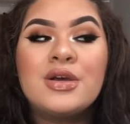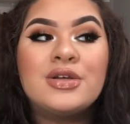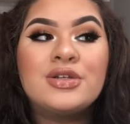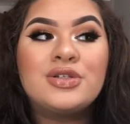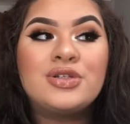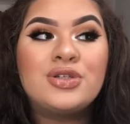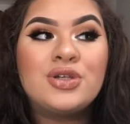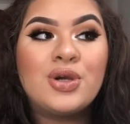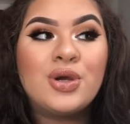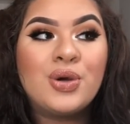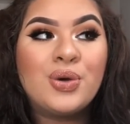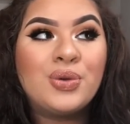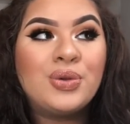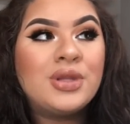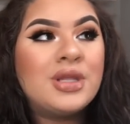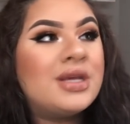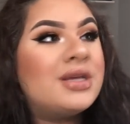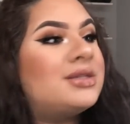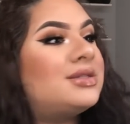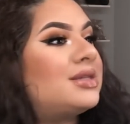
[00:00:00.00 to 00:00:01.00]
So
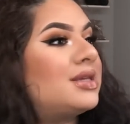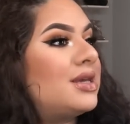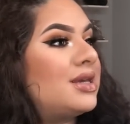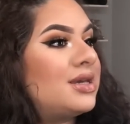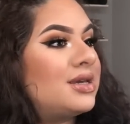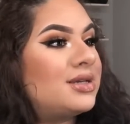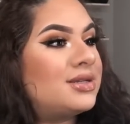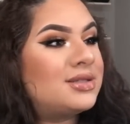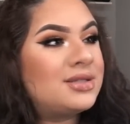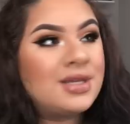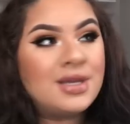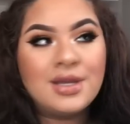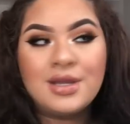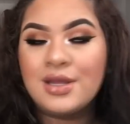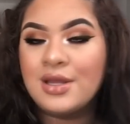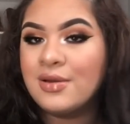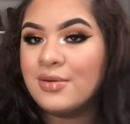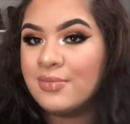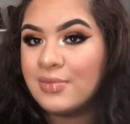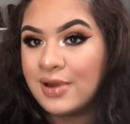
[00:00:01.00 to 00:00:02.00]
this is
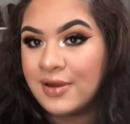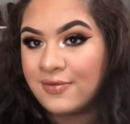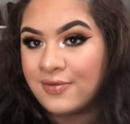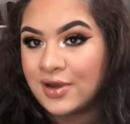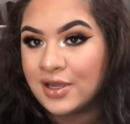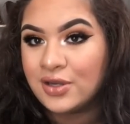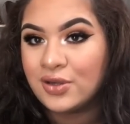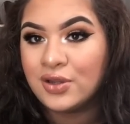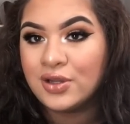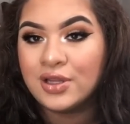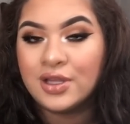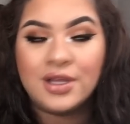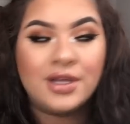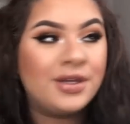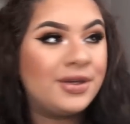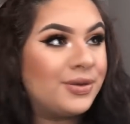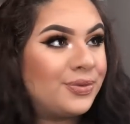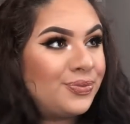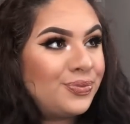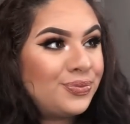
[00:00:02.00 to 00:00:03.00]
my final
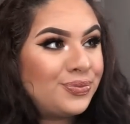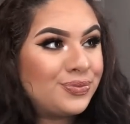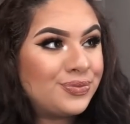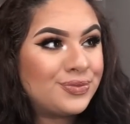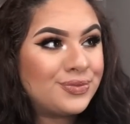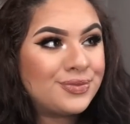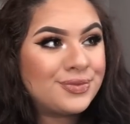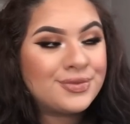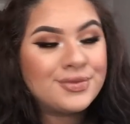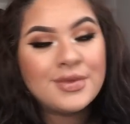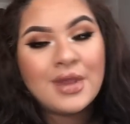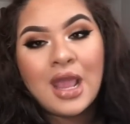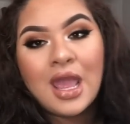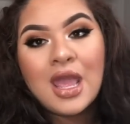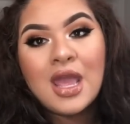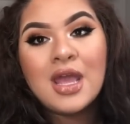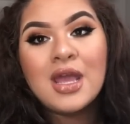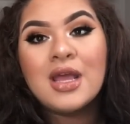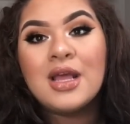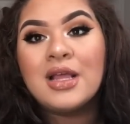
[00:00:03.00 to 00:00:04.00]
look.
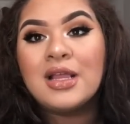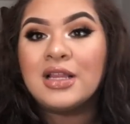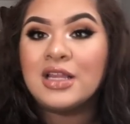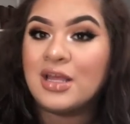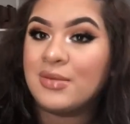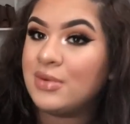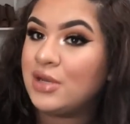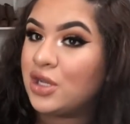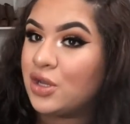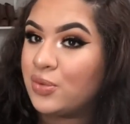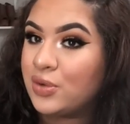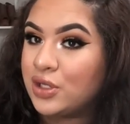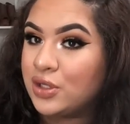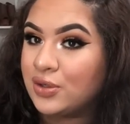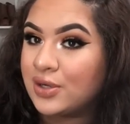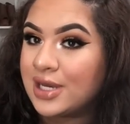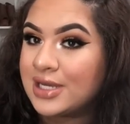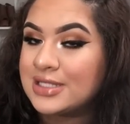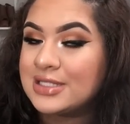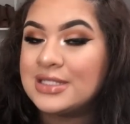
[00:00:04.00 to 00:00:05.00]
Let me know what
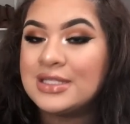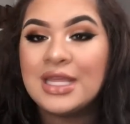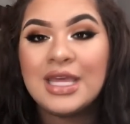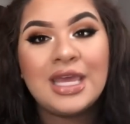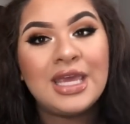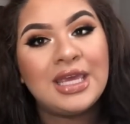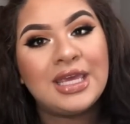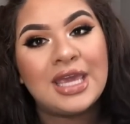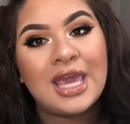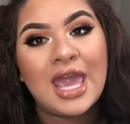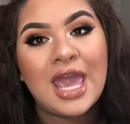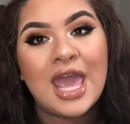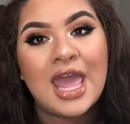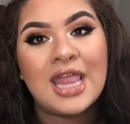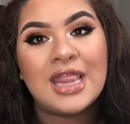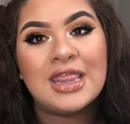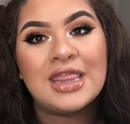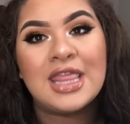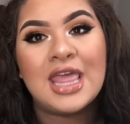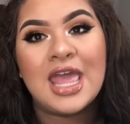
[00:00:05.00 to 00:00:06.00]
you guys think,
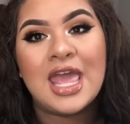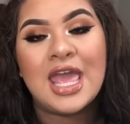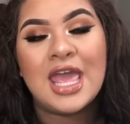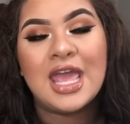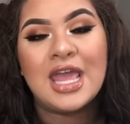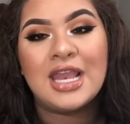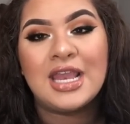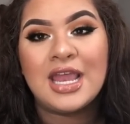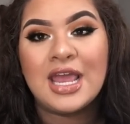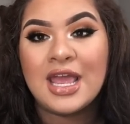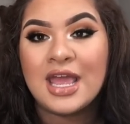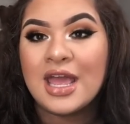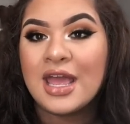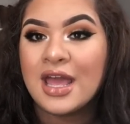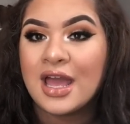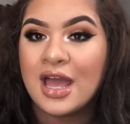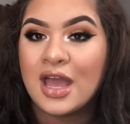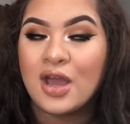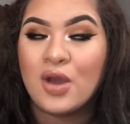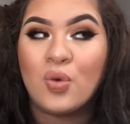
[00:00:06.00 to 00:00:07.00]
and then
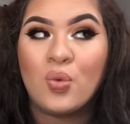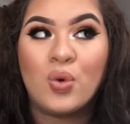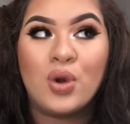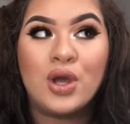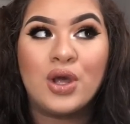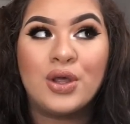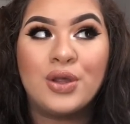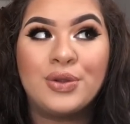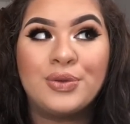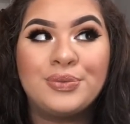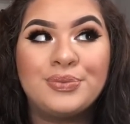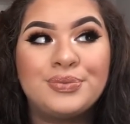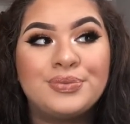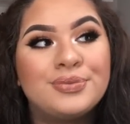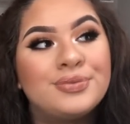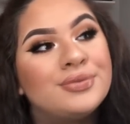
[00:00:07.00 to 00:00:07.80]
I will,